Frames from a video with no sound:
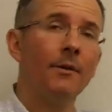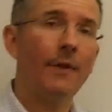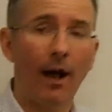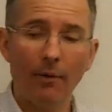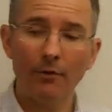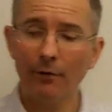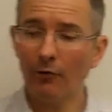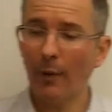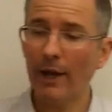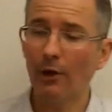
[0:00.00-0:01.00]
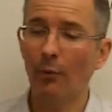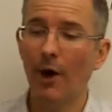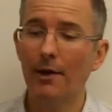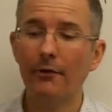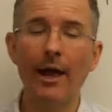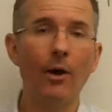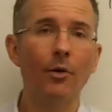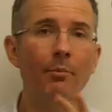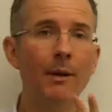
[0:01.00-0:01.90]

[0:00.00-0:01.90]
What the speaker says: Now, there is a way you can work this out.